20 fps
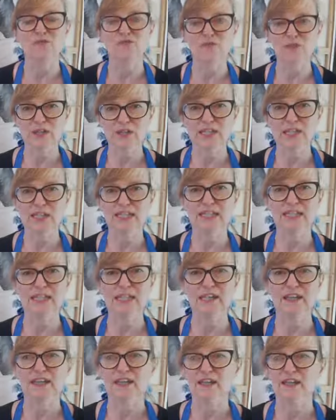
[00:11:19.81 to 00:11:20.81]

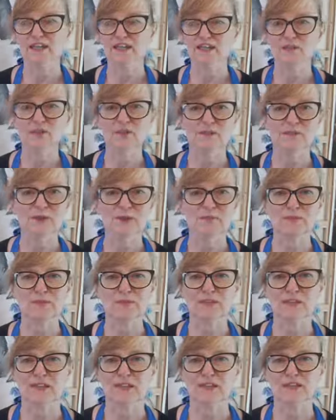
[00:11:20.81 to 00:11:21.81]
Really, as a lot of
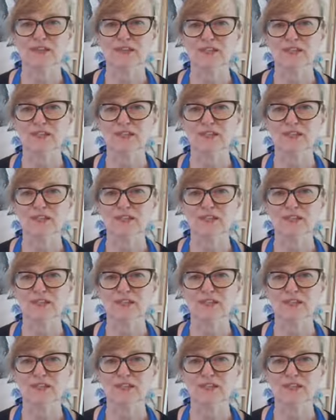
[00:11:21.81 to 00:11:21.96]
people say,